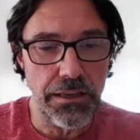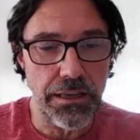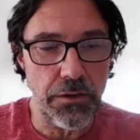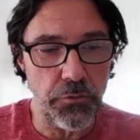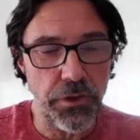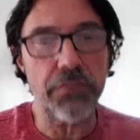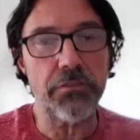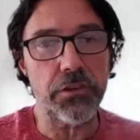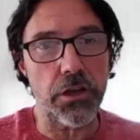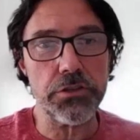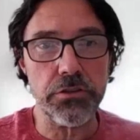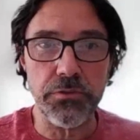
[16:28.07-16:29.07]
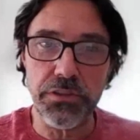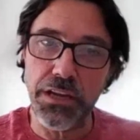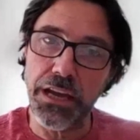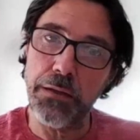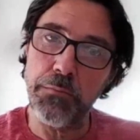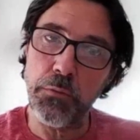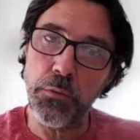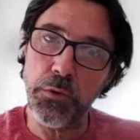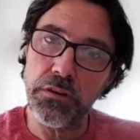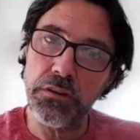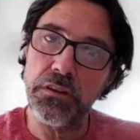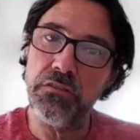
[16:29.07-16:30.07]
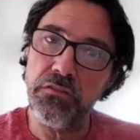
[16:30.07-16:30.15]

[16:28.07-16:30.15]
if we have lots of time and we're in an